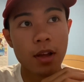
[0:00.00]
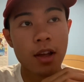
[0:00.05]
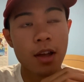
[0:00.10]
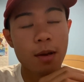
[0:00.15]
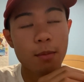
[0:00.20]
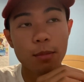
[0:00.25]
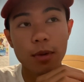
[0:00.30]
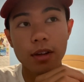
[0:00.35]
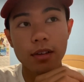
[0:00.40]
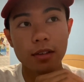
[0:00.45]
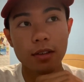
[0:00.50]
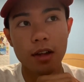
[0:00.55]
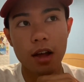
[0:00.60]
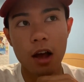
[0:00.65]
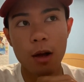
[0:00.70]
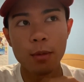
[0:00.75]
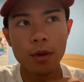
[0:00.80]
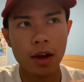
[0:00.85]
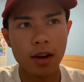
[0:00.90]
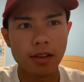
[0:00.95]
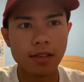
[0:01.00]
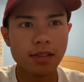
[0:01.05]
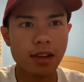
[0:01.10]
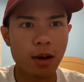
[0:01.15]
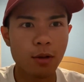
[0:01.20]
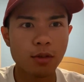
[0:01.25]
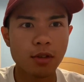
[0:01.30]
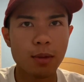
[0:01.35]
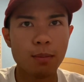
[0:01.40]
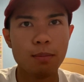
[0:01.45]
but I'll be honest, I
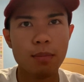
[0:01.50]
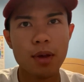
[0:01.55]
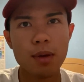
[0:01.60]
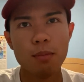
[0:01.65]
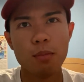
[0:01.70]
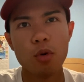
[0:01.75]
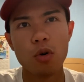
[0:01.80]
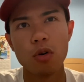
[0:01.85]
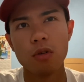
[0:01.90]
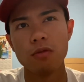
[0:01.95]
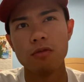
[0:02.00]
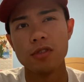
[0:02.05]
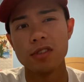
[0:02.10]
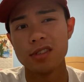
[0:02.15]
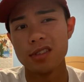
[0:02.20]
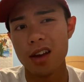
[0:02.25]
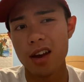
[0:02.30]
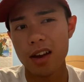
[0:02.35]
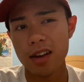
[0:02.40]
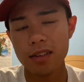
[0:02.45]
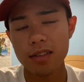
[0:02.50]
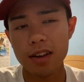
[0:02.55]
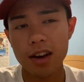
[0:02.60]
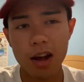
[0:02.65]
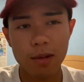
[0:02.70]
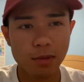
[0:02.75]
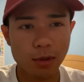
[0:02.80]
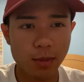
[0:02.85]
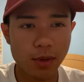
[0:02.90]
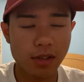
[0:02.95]
was a bit more resigned than
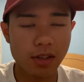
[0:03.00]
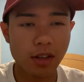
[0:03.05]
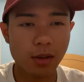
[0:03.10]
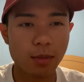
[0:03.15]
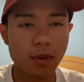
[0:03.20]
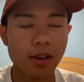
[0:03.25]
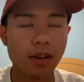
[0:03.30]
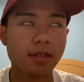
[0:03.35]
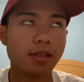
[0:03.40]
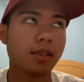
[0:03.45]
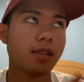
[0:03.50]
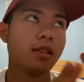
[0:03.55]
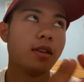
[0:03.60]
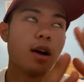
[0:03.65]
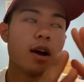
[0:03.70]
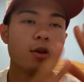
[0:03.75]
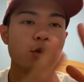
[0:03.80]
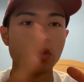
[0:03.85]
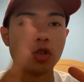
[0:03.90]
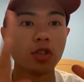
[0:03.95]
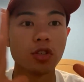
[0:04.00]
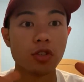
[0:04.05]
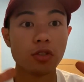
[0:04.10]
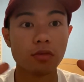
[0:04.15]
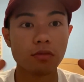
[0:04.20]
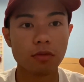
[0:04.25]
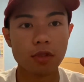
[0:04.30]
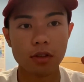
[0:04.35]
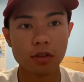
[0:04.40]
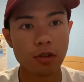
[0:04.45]
optimistic, because I was
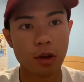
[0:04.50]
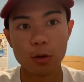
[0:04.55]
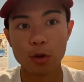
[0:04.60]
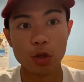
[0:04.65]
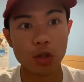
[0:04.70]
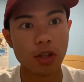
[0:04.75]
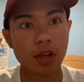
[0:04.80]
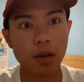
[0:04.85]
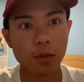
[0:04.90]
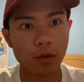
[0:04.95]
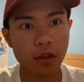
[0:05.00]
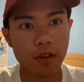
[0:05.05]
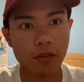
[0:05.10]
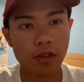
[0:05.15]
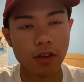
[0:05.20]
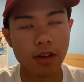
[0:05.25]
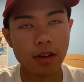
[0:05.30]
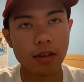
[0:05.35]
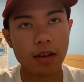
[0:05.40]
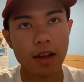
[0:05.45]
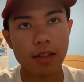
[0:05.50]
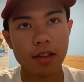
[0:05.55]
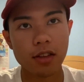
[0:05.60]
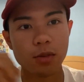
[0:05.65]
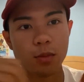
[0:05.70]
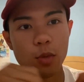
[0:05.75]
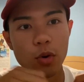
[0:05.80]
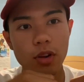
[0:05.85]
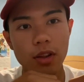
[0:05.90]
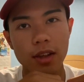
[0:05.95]
just done with everything at this
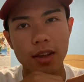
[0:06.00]
point.